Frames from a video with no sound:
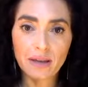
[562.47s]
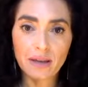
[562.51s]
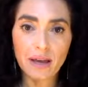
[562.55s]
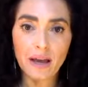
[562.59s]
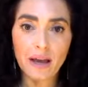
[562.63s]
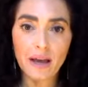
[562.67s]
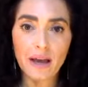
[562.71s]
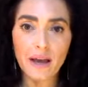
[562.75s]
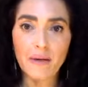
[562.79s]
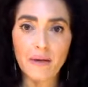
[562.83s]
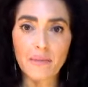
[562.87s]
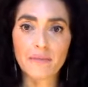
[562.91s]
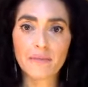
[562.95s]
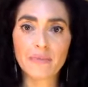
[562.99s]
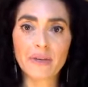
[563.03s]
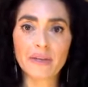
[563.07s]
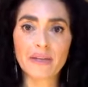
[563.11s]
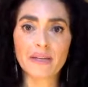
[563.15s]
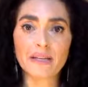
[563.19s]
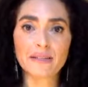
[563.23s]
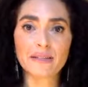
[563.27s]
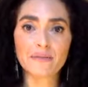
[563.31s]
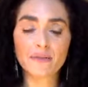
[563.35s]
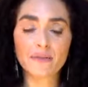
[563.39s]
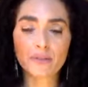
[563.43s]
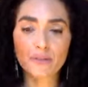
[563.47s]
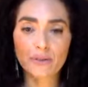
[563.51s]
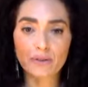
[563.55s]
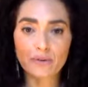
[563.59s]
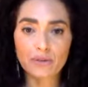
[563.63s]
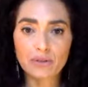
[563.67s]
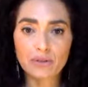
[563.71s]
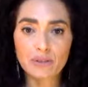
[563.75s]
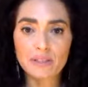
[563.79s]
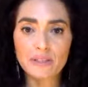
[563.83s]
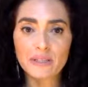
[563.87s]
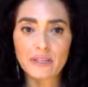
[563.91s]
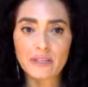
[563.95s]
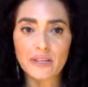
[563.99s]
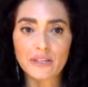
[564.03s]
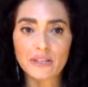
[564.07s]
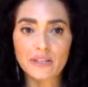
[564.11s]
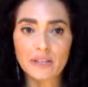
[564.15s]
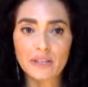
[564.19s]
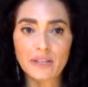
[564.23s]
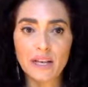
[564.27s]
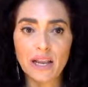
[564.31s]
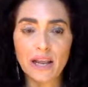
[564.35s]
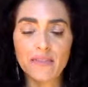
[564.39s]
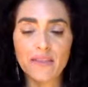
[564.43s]
Um, right. Because of the
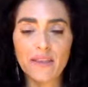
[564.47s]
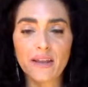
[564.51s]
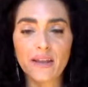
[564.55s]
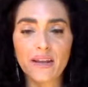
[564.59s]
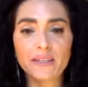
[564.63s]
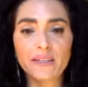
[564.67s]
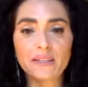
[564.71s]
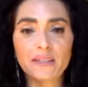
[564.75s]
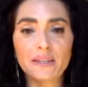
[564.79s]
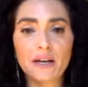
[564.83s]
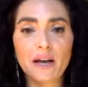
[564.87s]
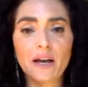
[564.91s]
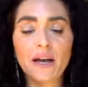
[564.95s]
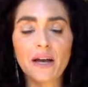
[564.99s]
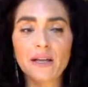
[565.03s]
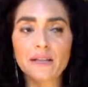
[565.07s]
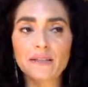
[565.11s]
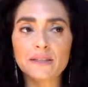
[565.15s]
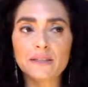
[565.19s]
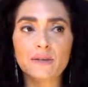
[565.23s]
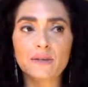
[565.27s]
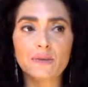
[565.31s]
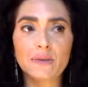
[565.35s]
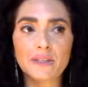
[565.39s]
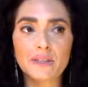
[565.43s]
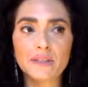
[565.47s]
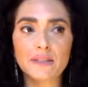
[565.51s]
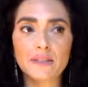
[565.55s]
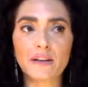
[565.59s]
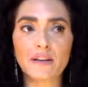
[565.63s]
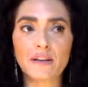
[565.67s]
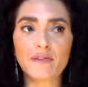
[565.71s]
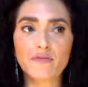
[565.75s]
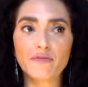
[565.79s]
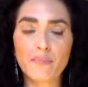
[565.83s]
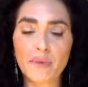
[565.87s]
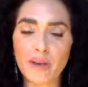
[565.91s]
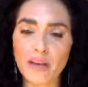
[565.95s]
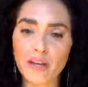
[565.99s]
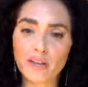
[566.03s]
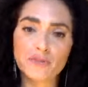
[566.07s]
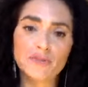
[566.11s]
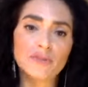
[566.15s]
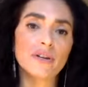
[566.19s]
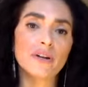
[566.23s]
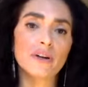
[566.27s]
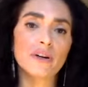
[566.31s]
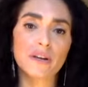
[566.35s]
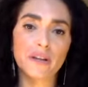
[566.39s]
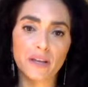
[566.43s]
socialization, and that it's a consequence of
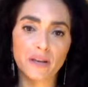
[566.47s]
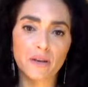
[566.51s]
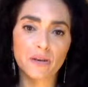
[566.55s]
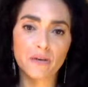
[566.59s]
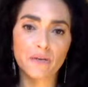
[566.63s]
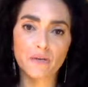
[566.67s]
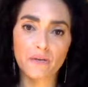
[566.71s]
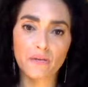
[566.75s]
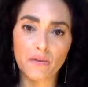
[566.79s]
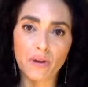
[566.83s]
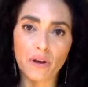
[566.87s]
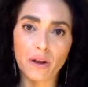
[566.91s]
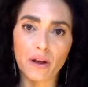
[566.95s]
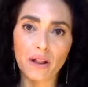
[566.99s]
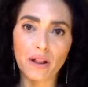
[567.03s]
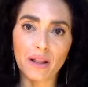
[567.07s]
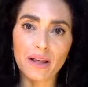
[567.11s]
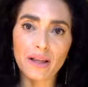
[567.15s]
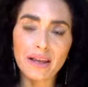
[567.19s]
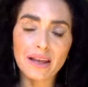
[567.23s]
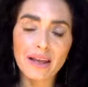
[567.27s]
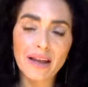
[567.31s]
patriarchy overall,